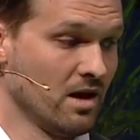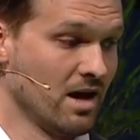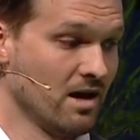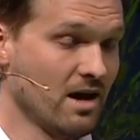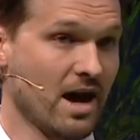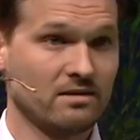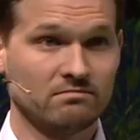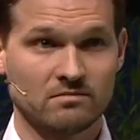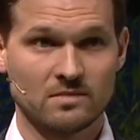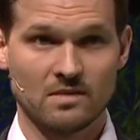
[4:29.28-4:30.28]

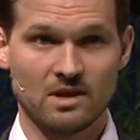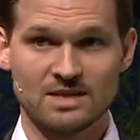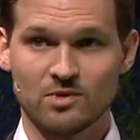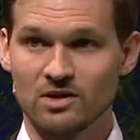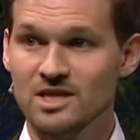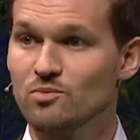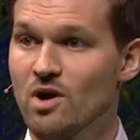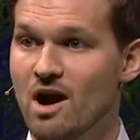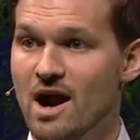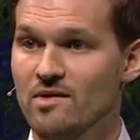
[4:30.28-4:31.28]
And last but not least, we
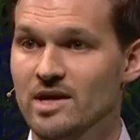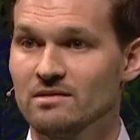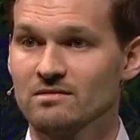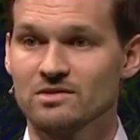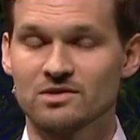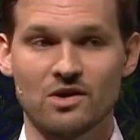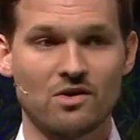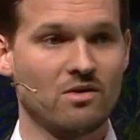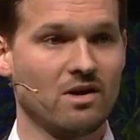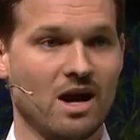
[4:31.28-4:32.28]
are hiring,
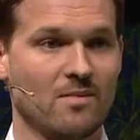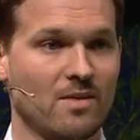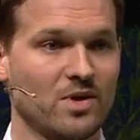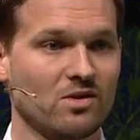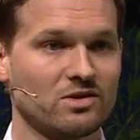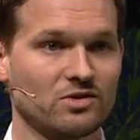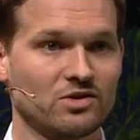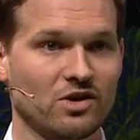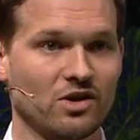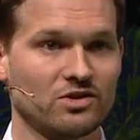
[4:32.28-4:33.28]
so I'm happy also to
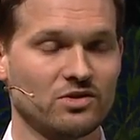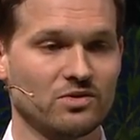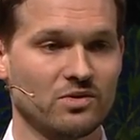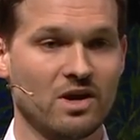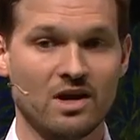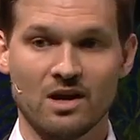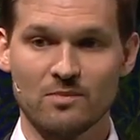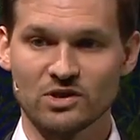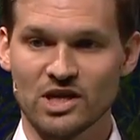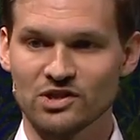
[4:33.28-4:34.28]
talk to
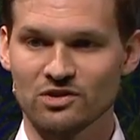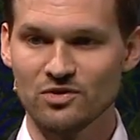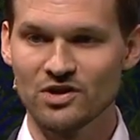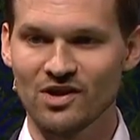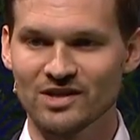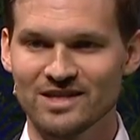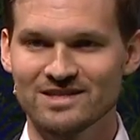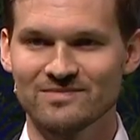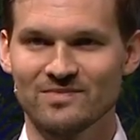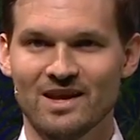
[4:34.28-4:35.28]
potential new
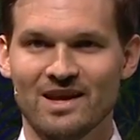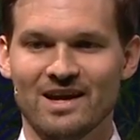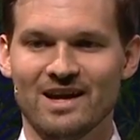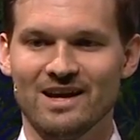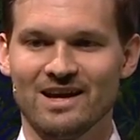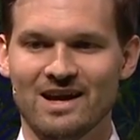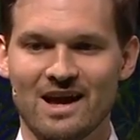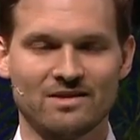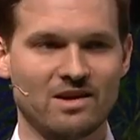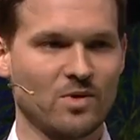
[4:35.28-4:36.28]
colleagues,
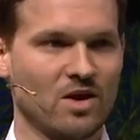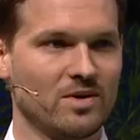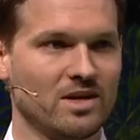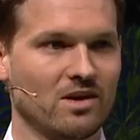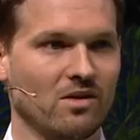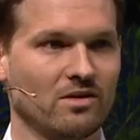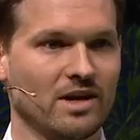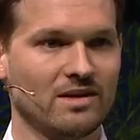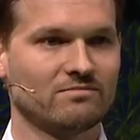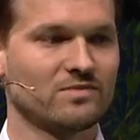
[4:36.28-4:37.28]
and I'm going to be here all
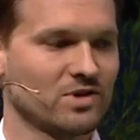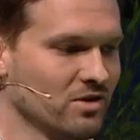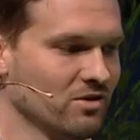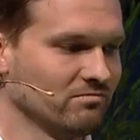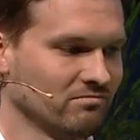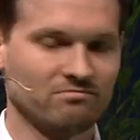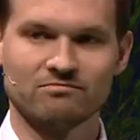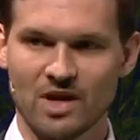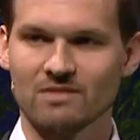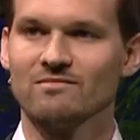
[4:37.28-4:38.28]
day. So,
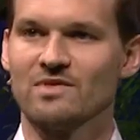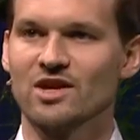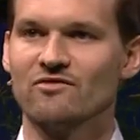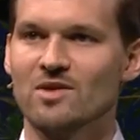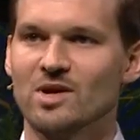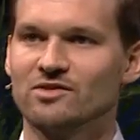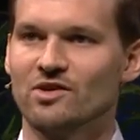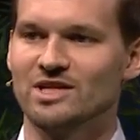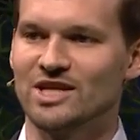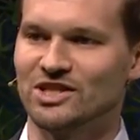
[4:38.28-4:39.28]
yeah, thank you very much for
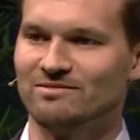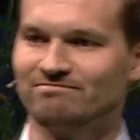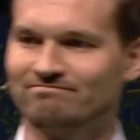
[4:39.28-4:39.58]
your attention.